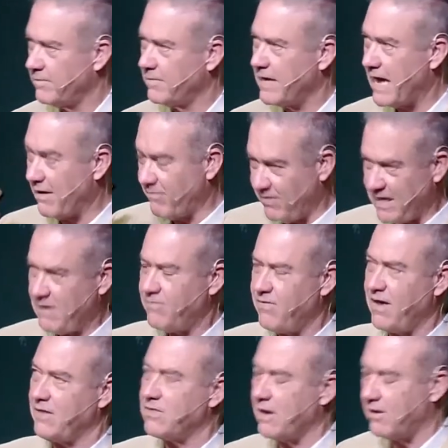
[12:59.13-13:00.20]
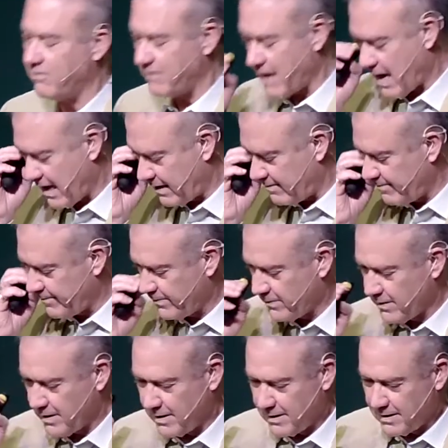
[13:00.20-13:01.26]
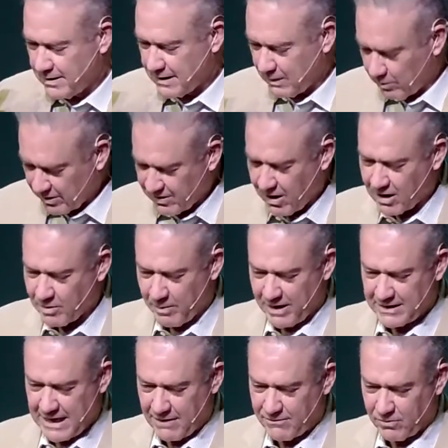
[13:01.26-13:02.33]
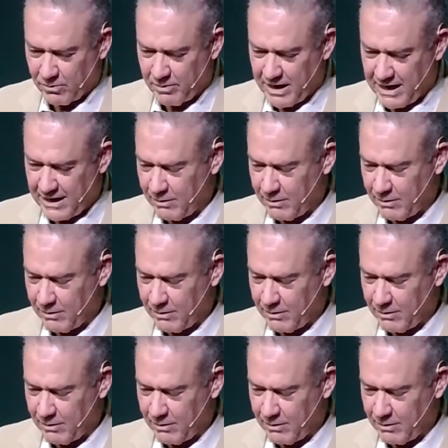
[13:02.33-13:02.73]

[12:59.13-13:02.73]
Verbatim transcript: Have the faith of God. I want to talk about that for a minute.